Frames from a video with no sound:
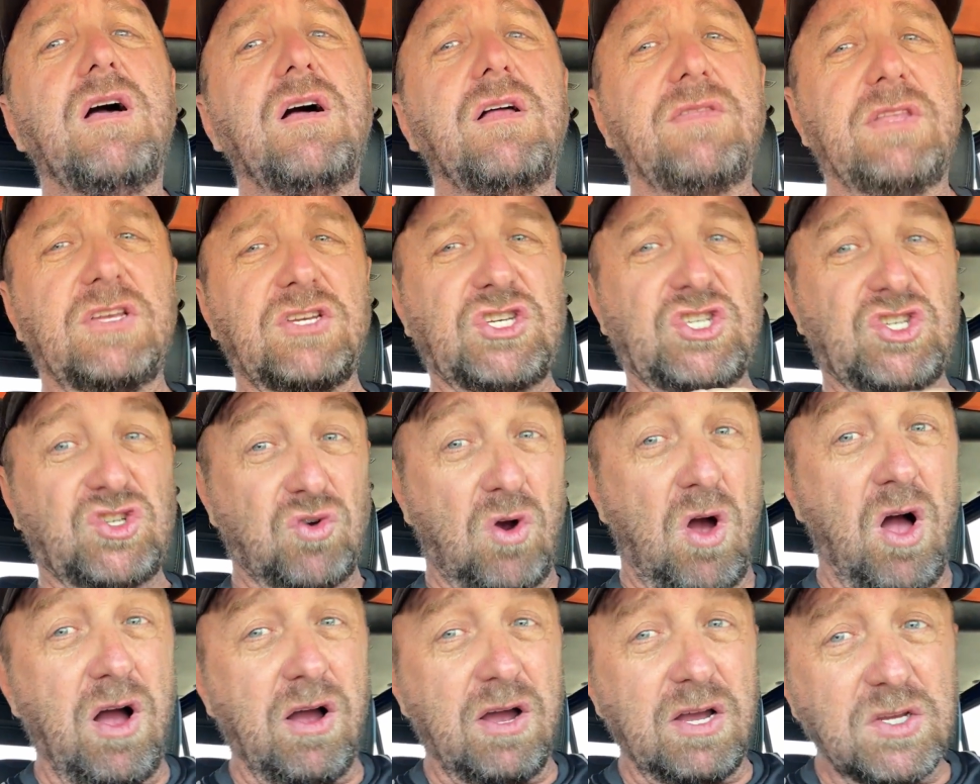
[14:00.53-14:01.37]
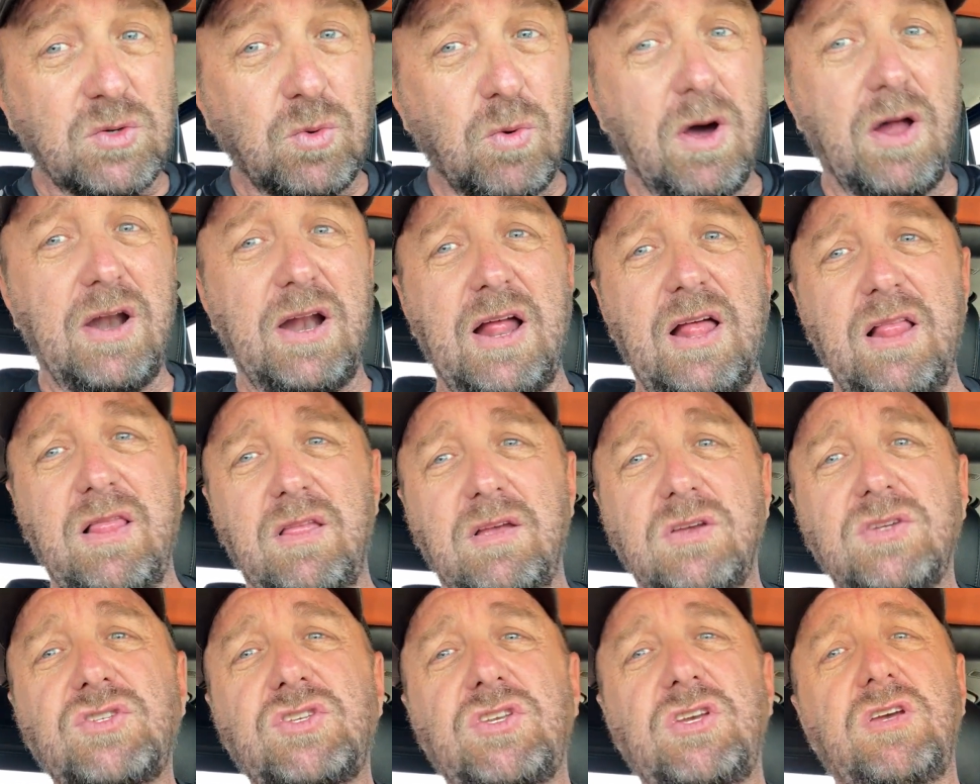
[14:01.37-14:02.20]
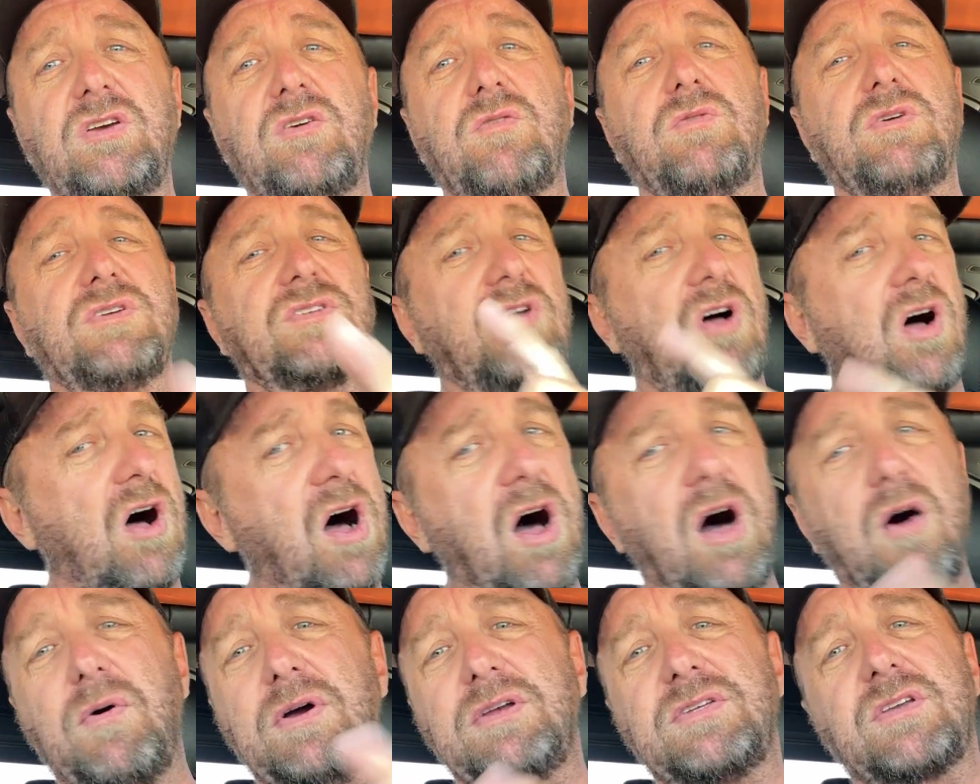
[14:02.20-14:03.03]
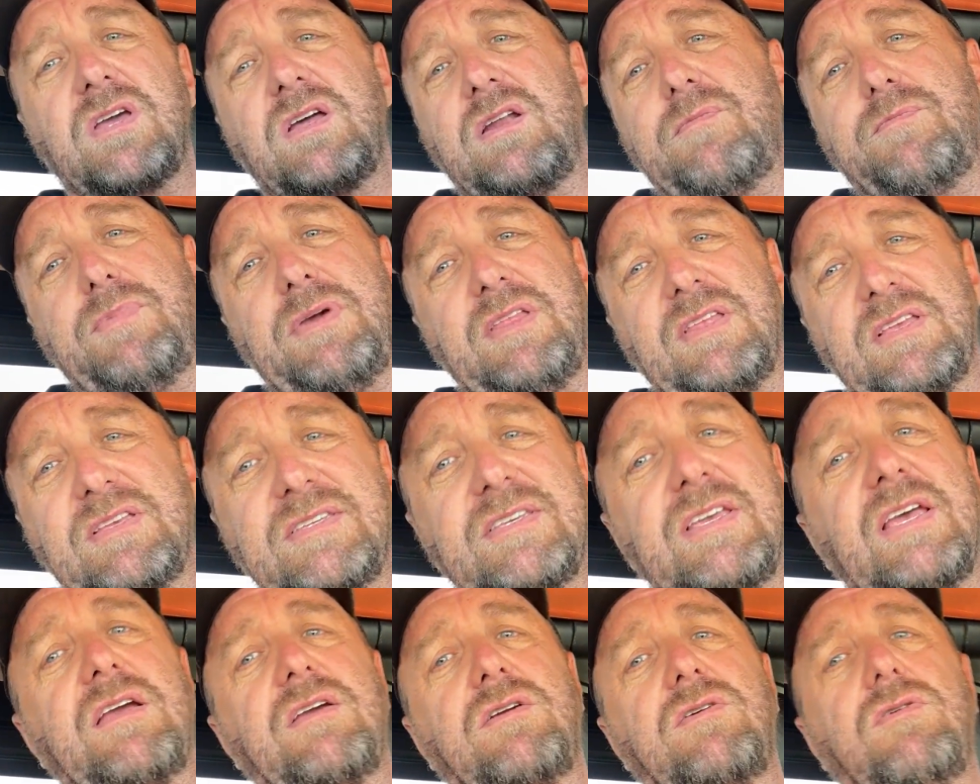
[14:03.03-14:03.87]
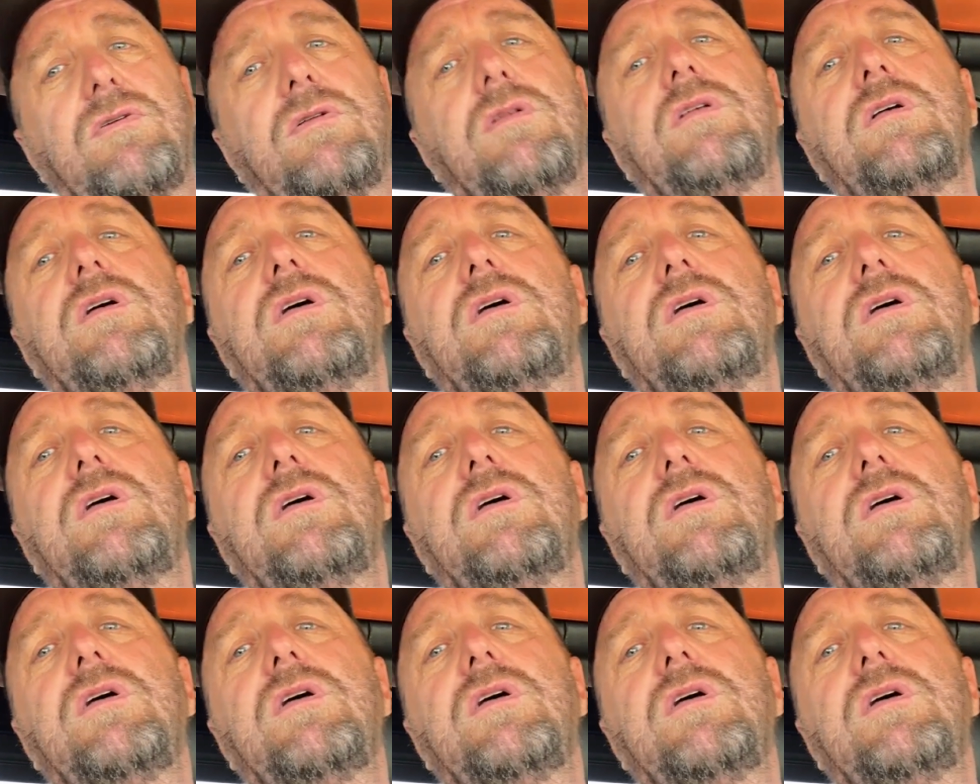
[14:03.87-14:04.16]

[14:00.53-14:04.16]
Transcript: the strongest one out of those two is always going to be the single,